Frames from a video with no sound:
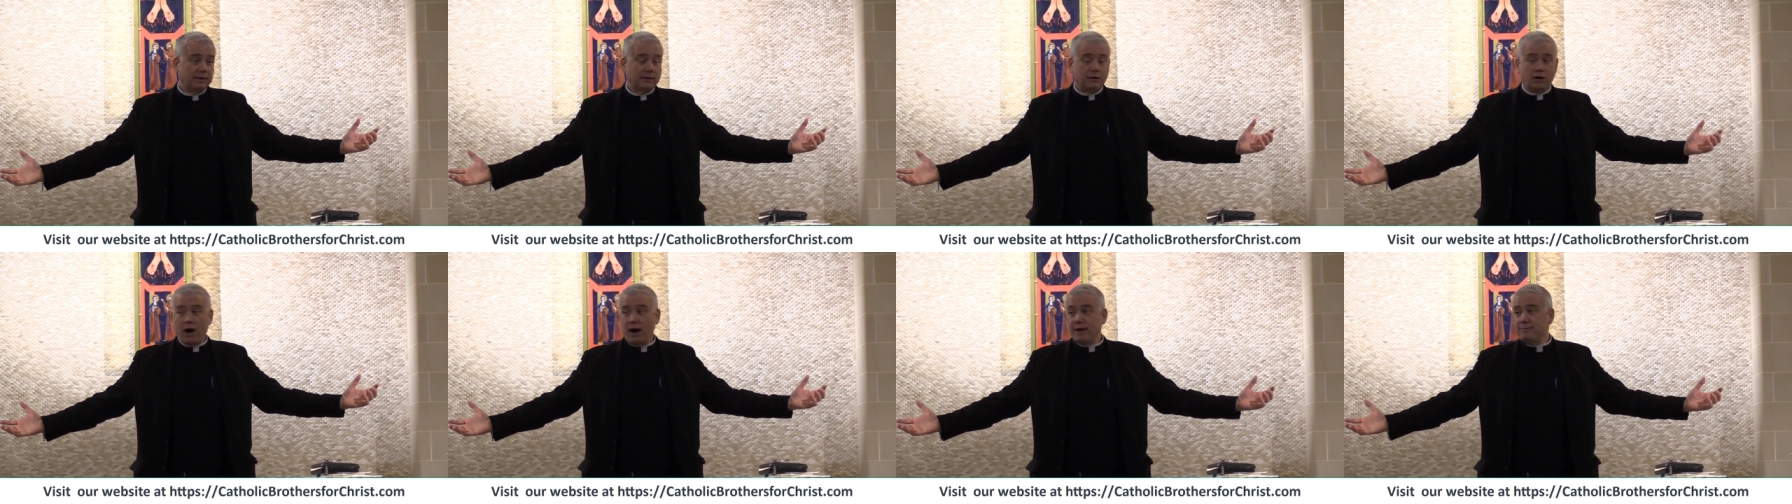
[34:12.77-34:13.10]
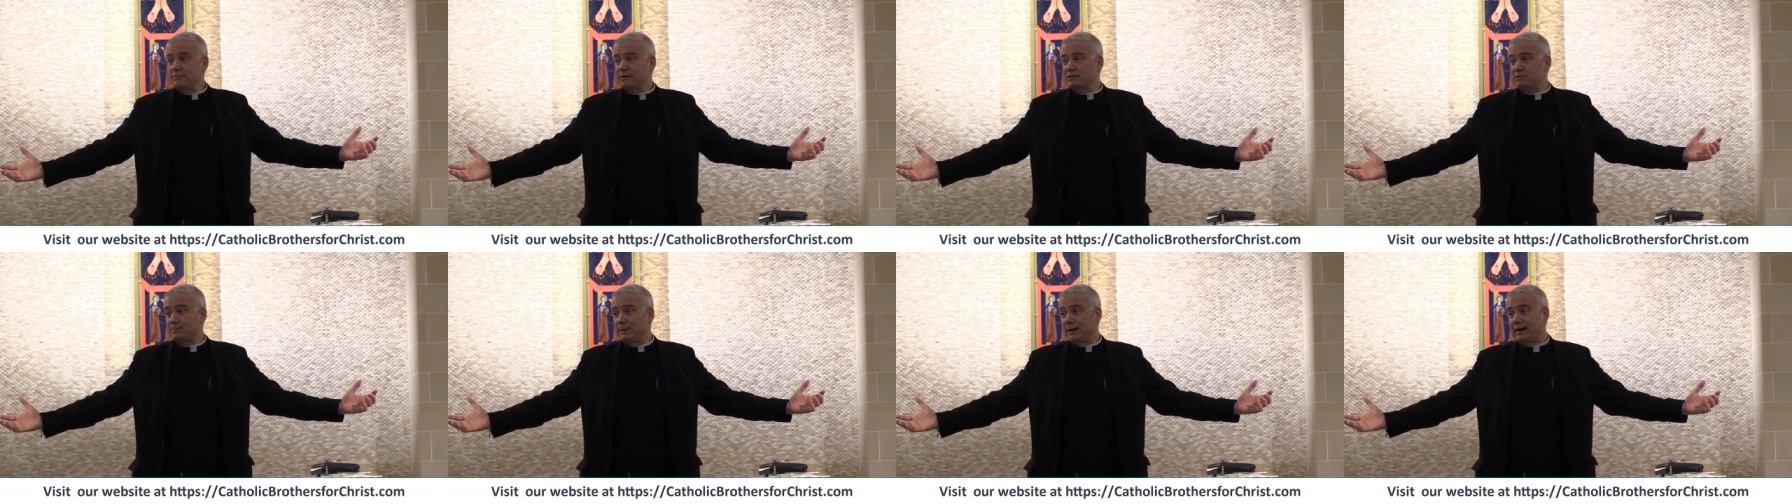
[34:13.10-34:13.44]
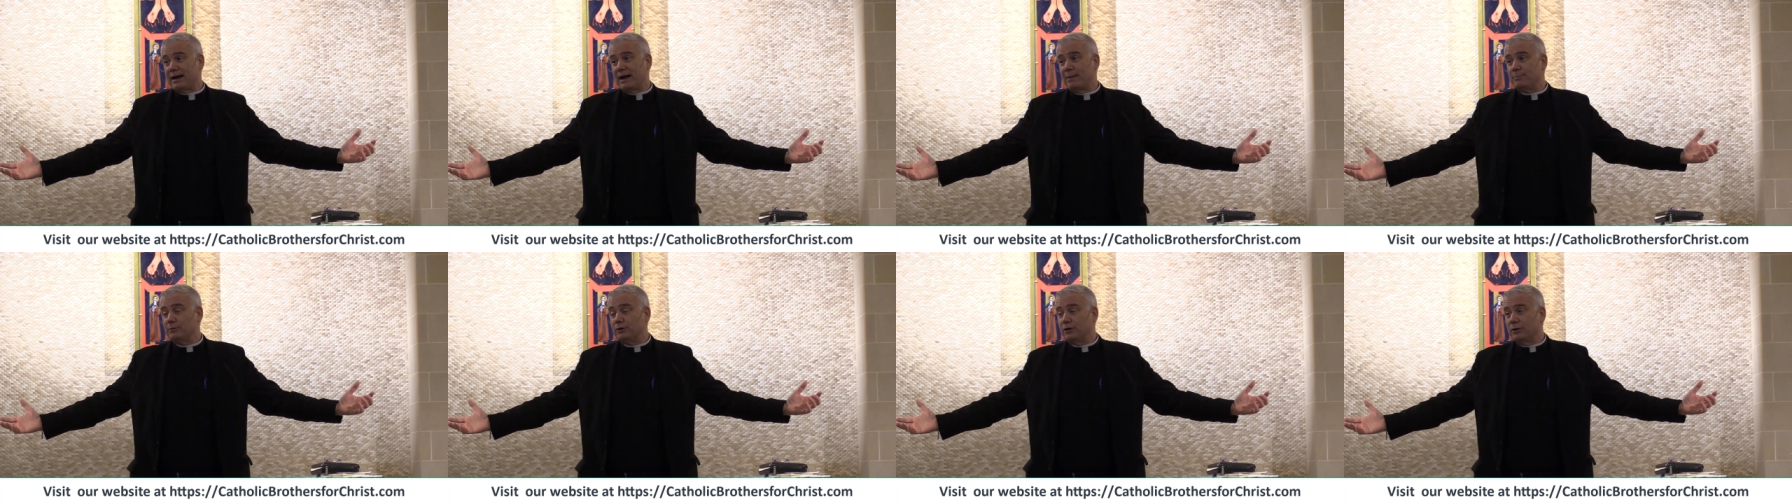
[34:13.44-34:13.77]
God must
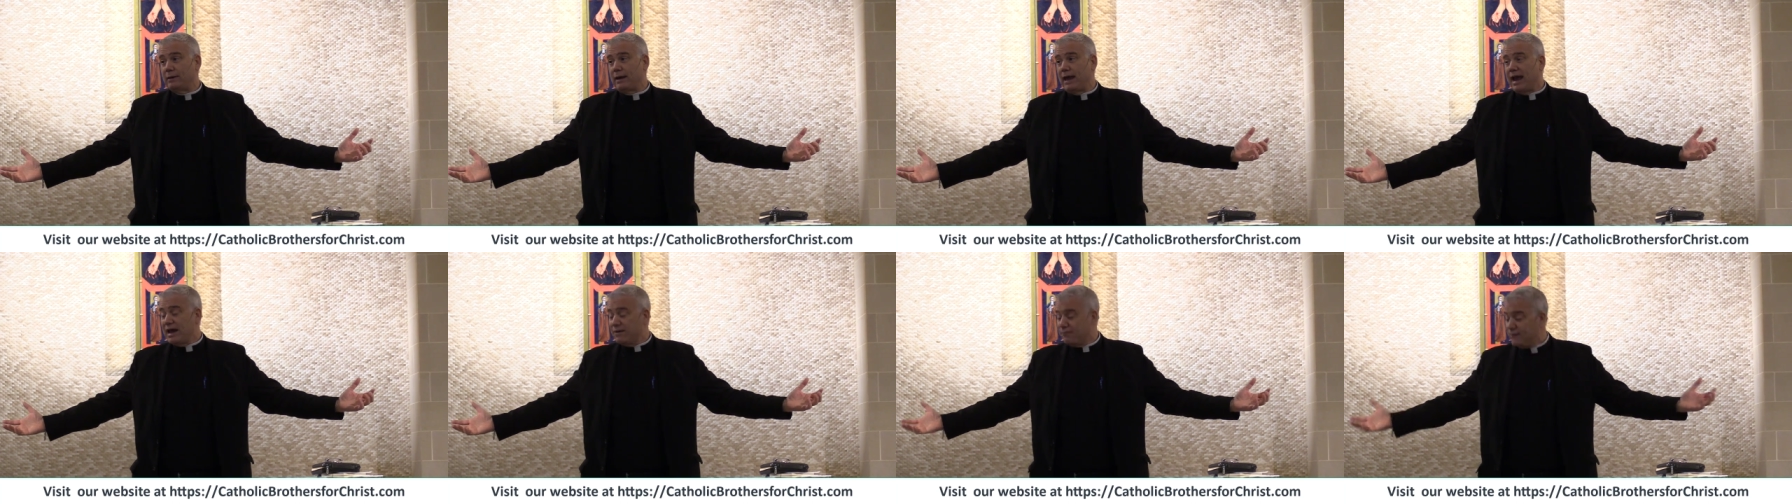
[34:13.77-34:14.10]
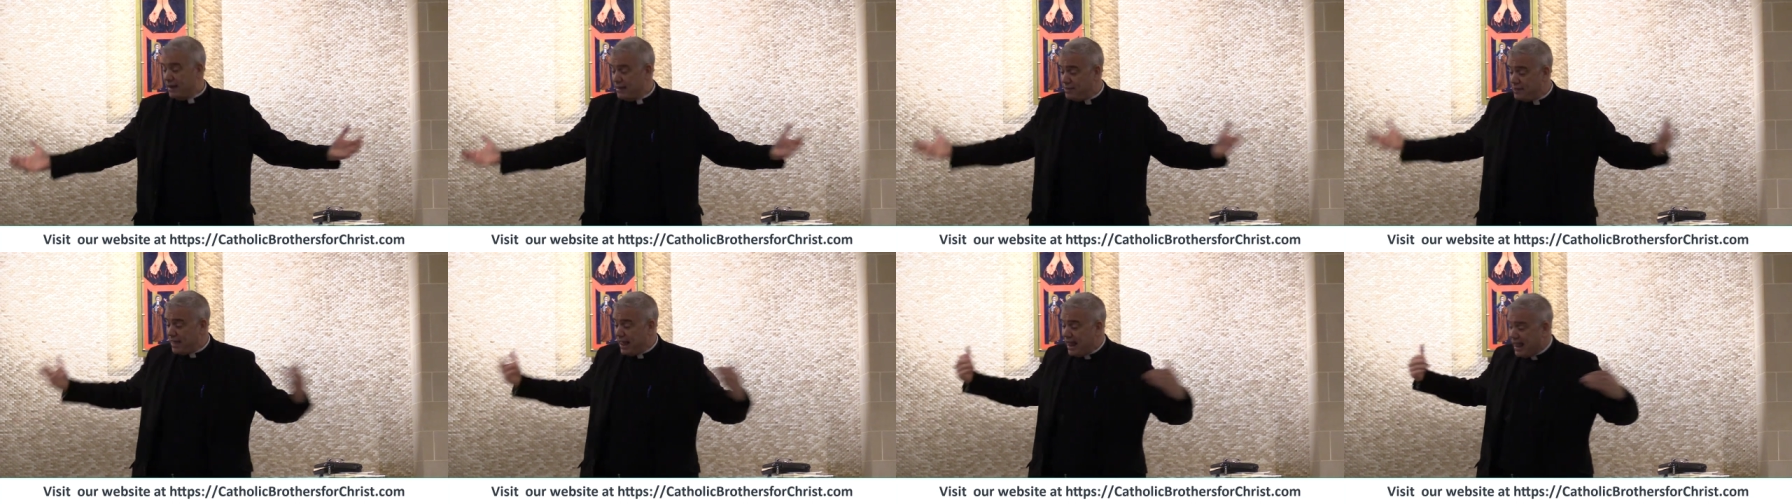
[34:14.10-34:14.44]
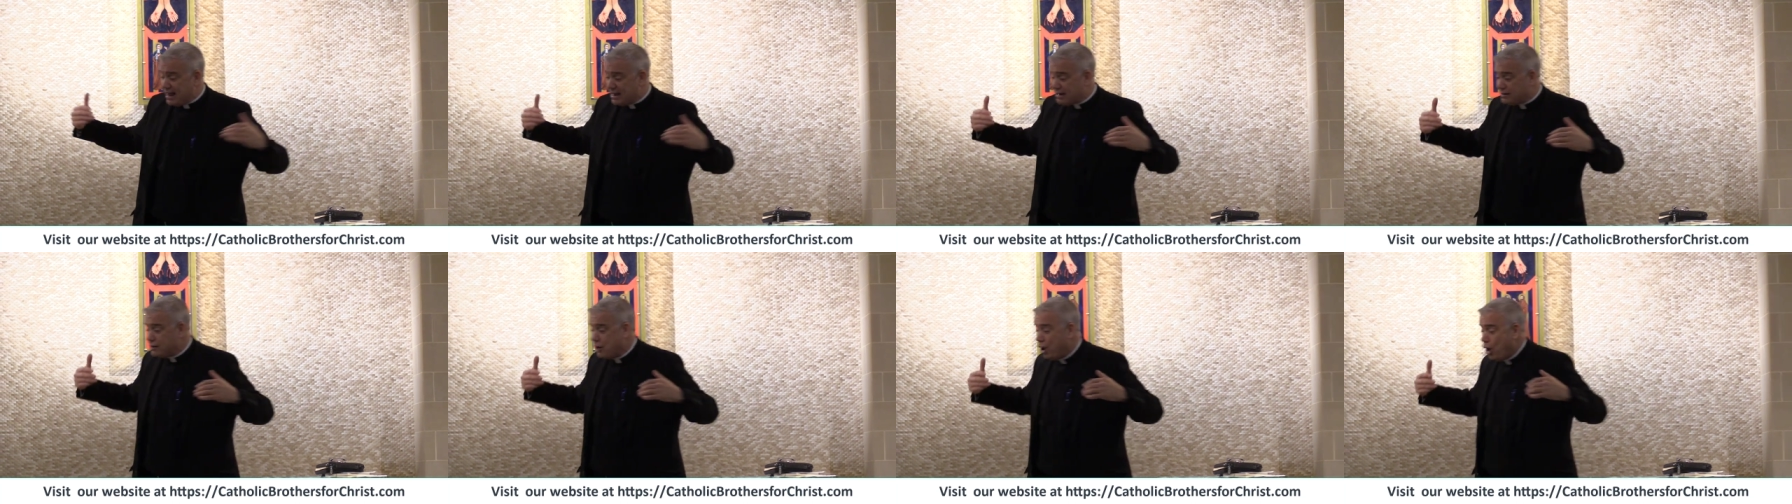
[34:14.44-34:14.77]
become your life. And
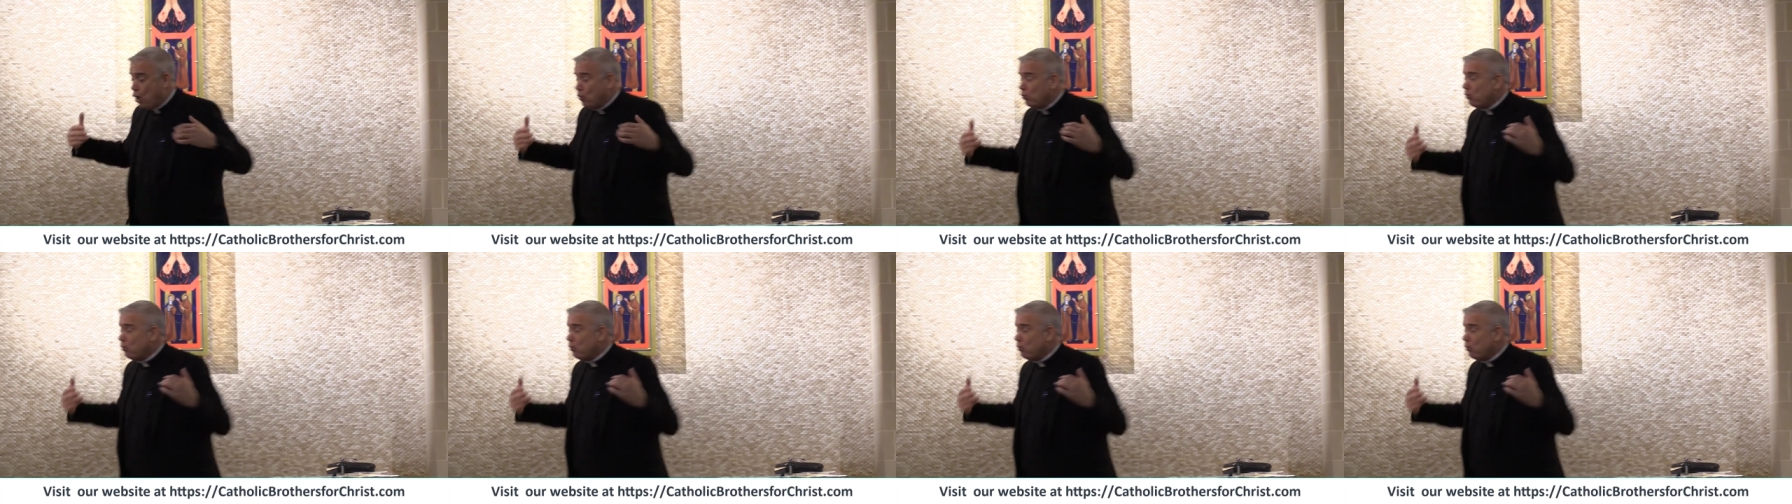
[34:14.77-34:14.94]
then